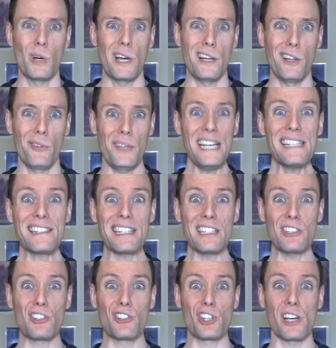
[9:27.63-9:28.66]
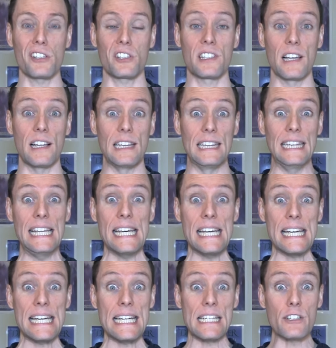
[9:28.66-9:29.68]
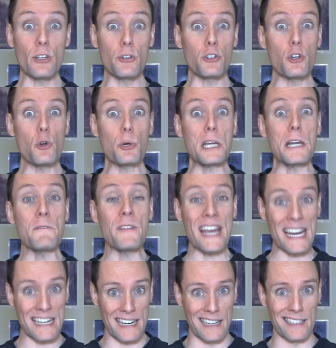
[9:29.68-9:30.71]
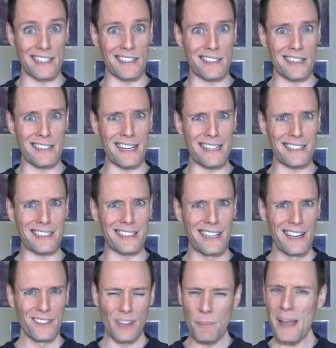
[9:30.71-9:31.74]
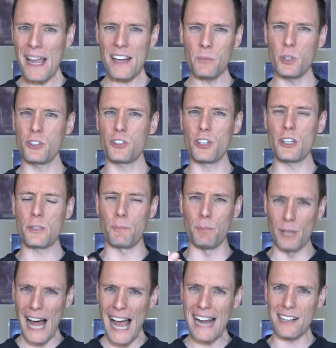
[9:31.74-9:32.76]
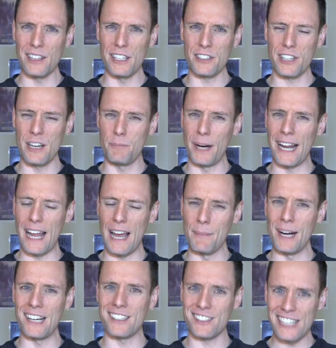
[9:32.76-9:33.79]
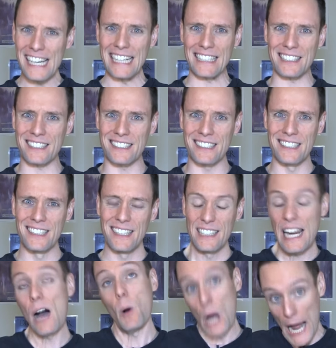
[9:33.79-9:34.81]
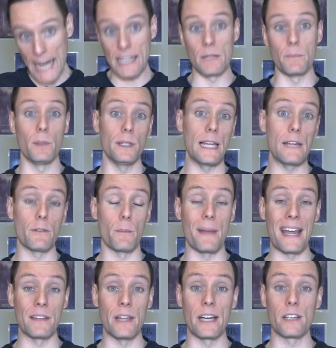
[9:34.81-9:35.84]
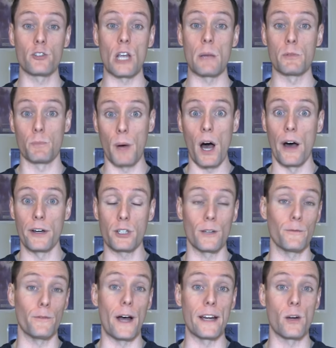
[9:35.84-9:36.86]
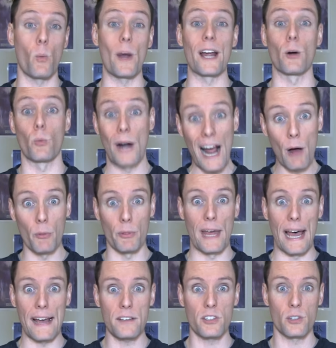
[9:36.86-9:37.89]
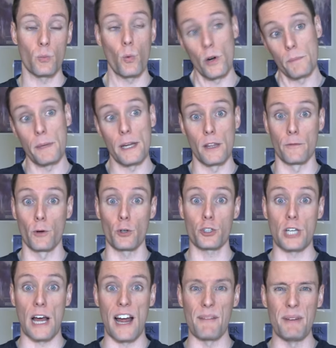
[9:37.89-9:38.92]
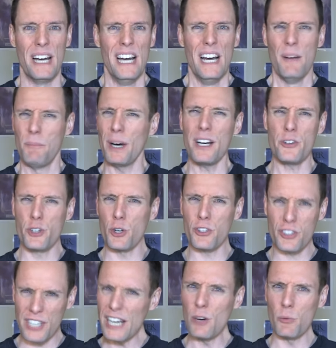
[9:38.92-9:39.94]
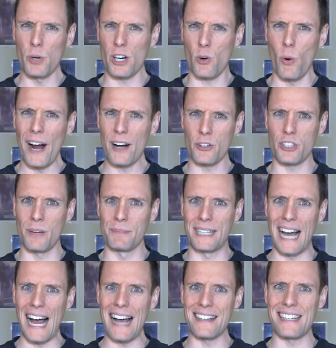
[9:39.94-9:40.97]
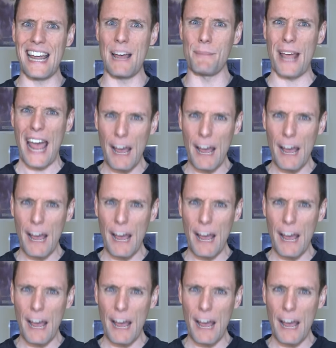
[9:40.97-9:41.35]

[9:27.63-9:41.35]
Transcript: Well, this is just a little too convenient, isn't it? The man was just blacklisted by MI6. Now, I can believe a man like James Bond could find a way around that, wouldn't be the first time, but it should still require some goddamn